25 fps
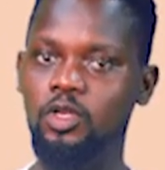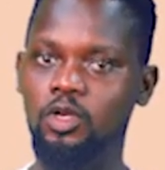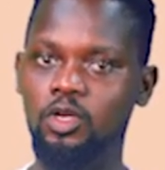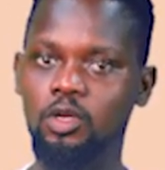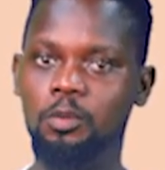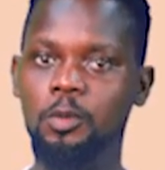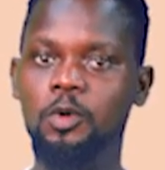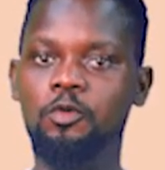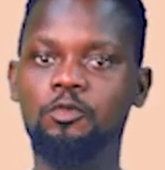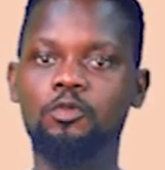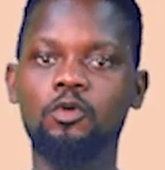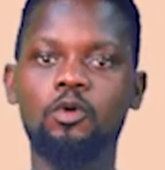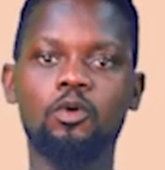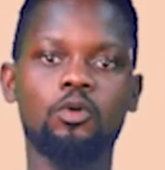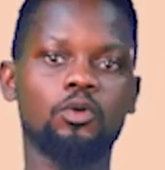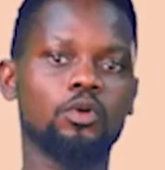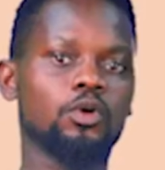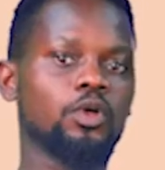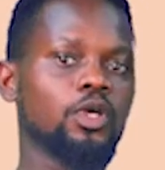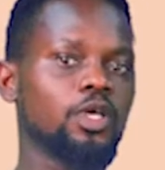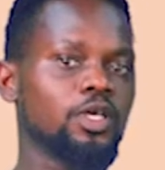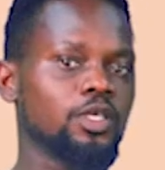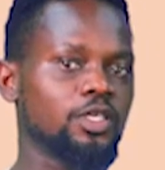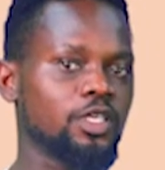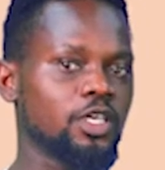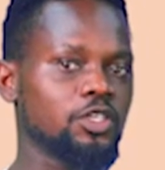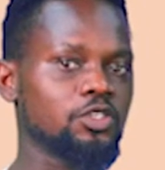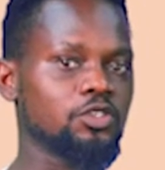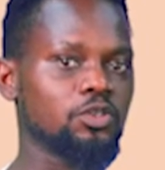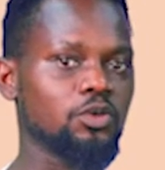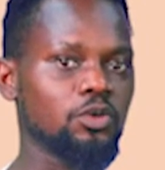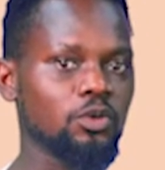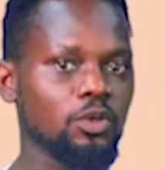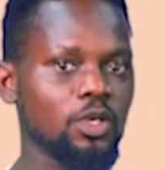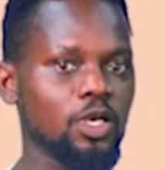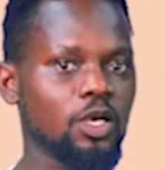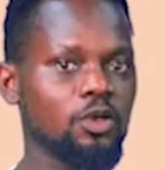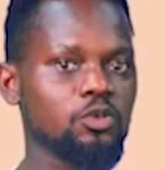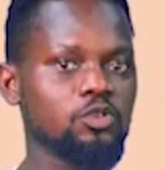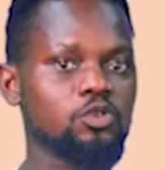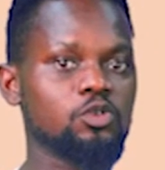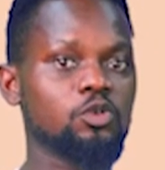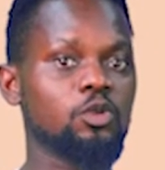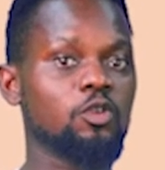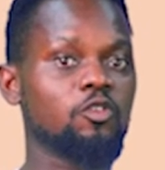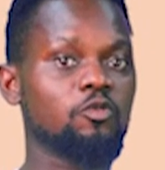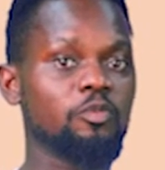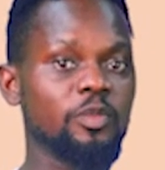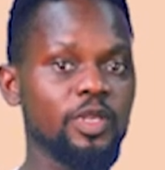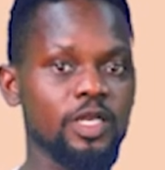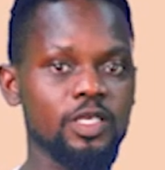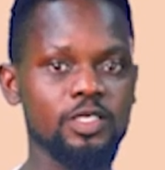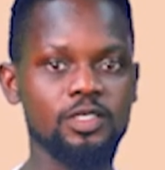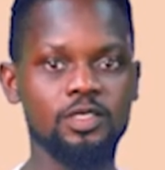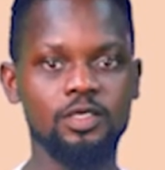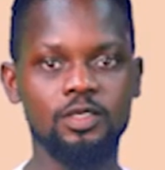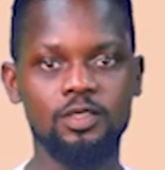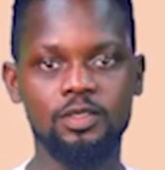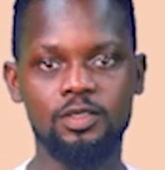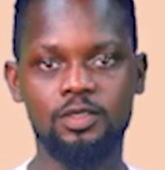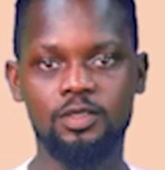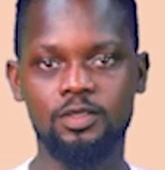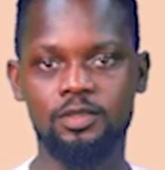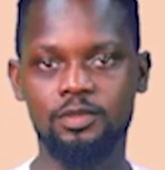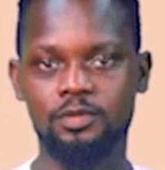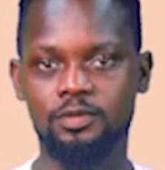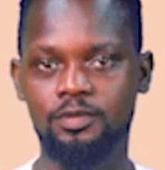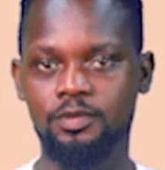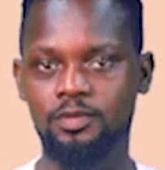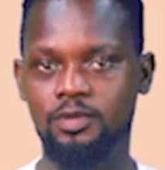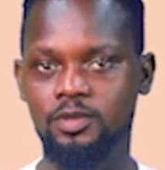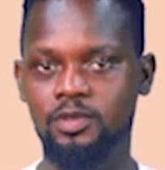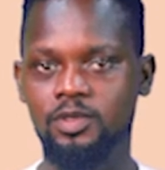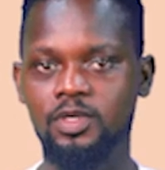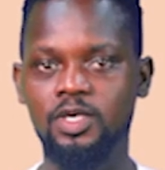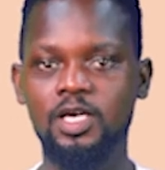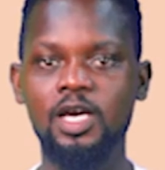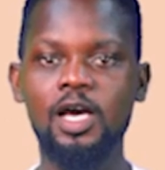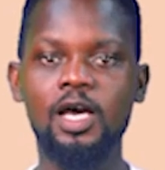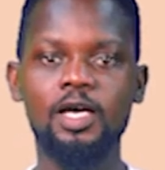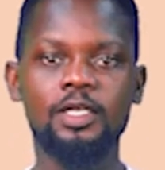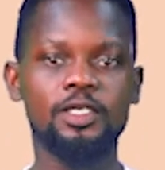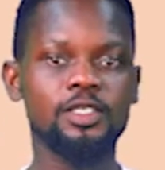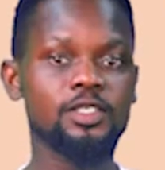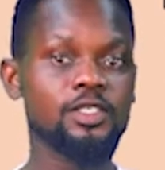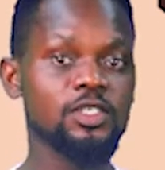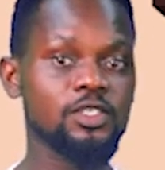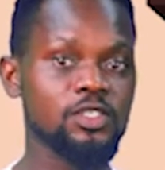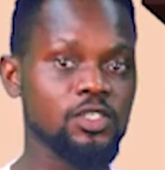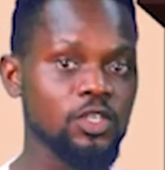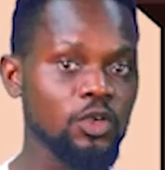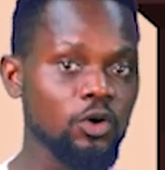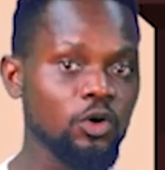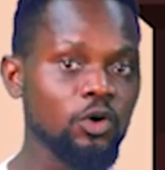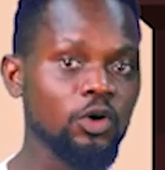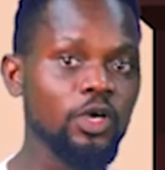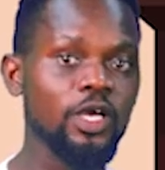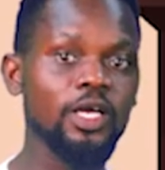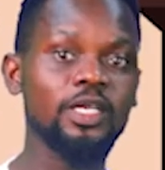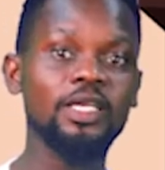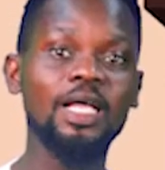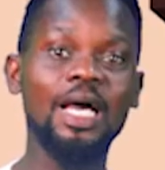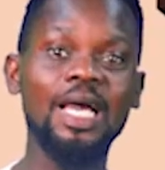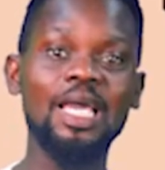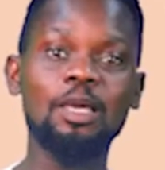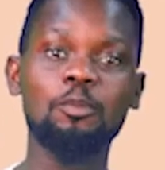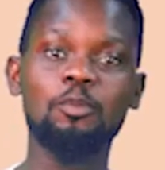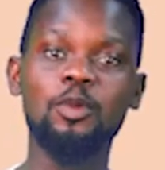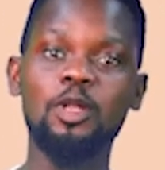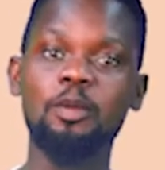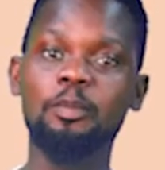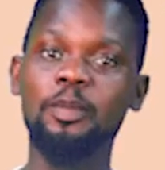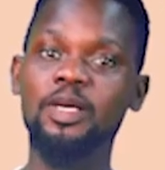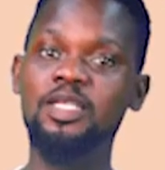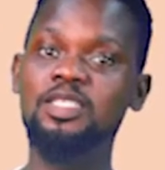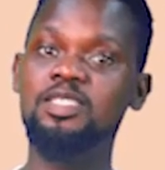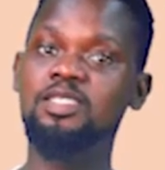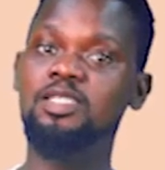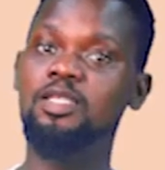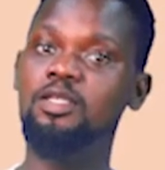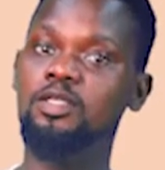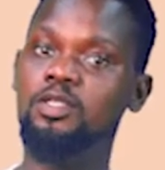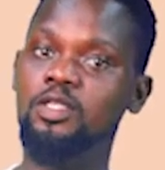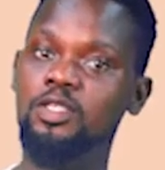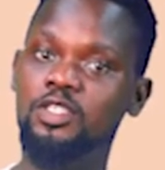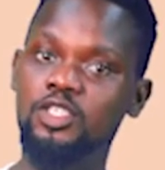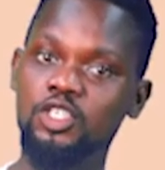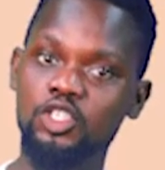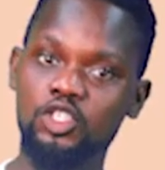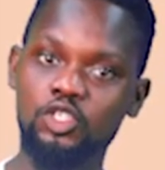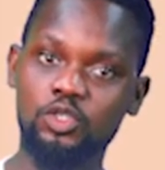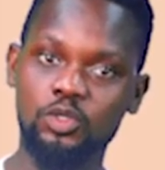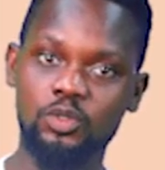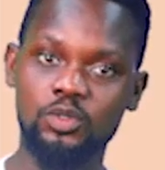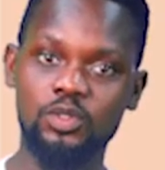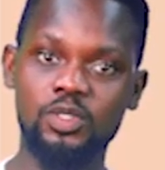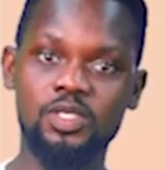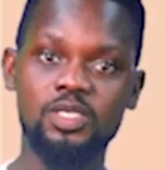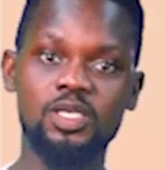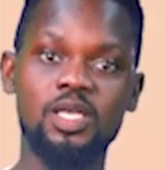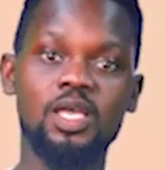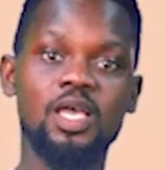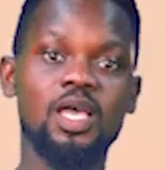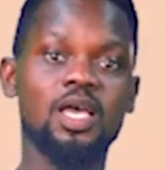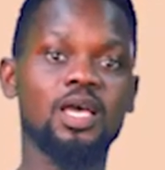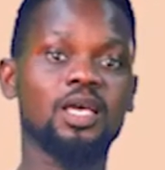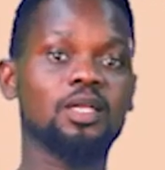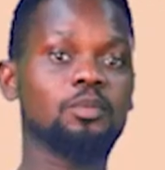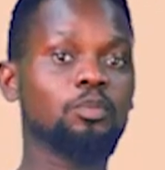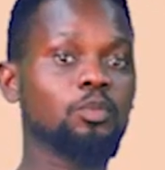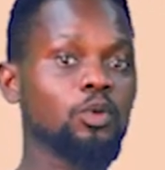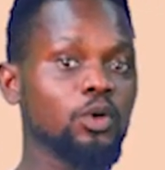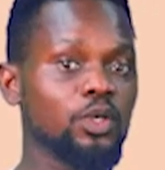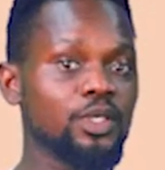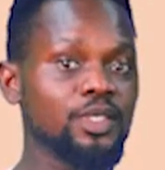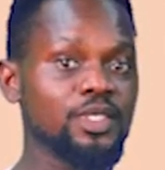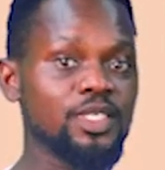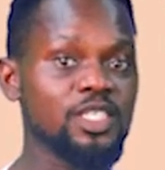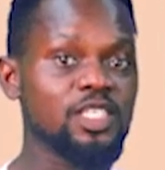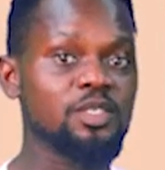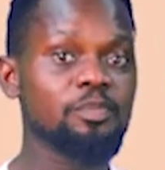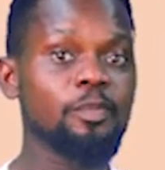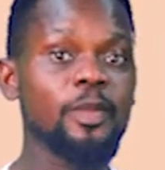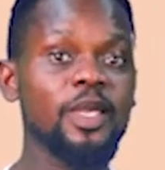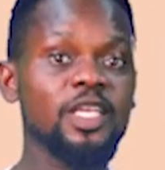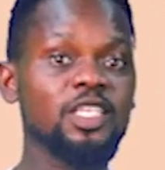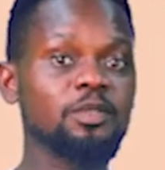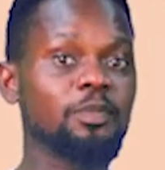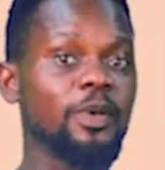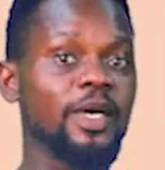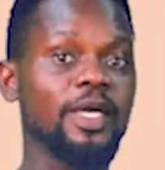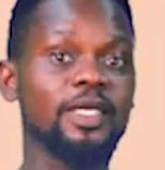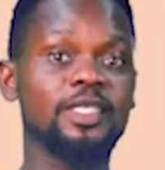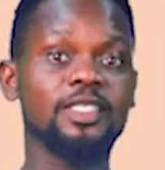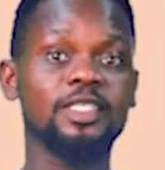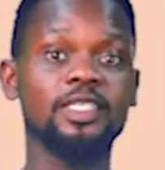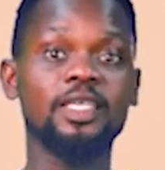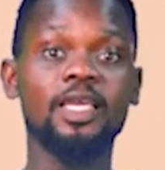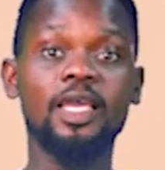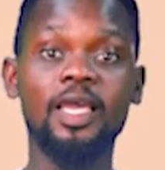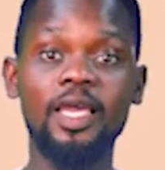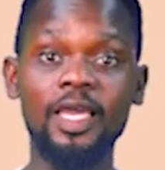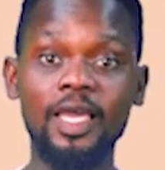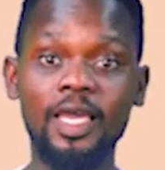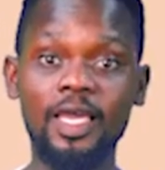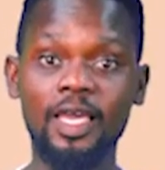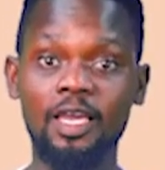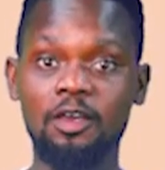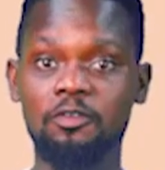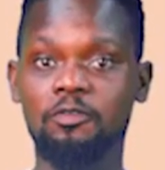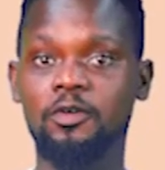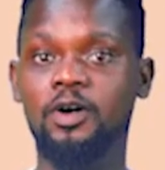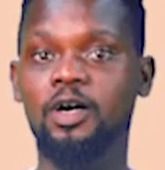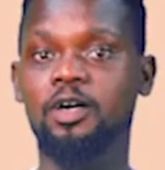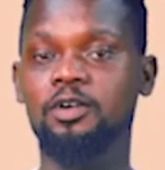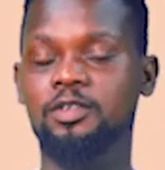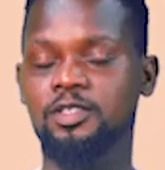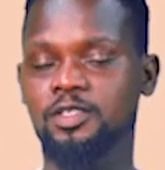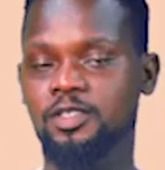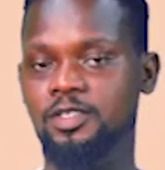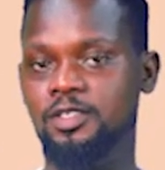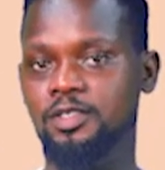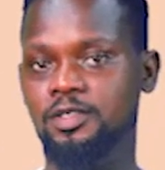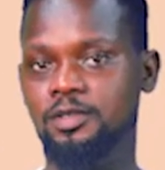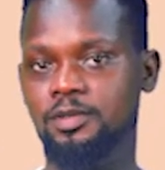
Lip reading: Number 4, National Council of Ministers. This is the organ that implements the decisions and policies made by the AFRC.